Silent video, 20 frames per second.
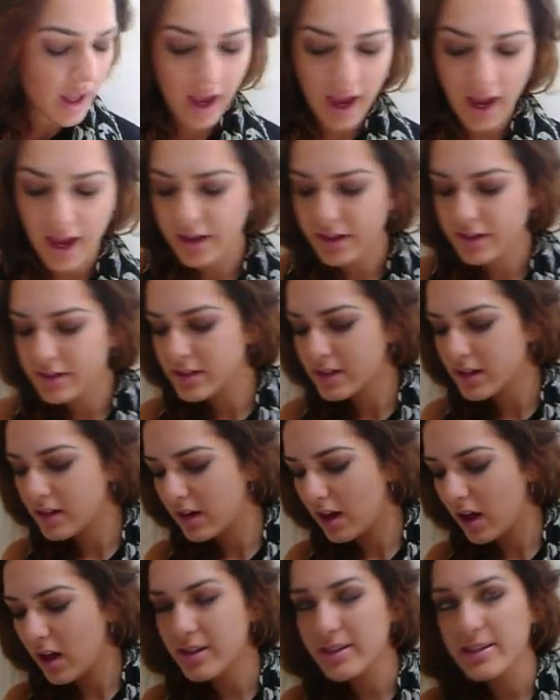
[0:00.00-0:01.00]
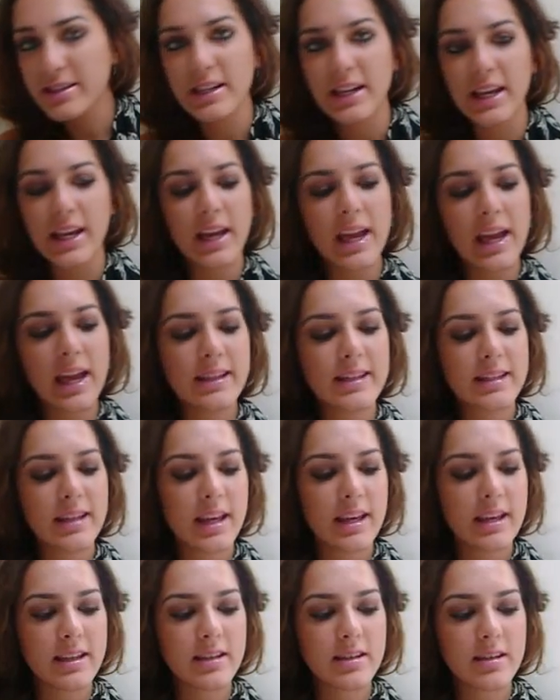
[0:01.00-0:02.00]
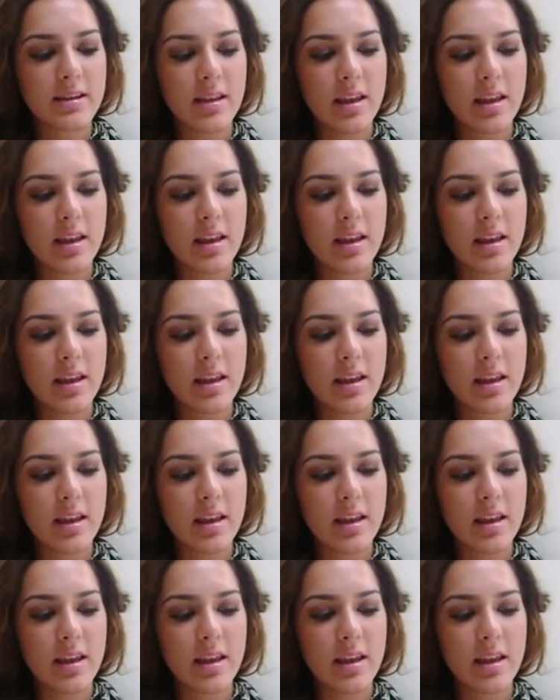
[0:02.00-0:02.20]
And lastly, it is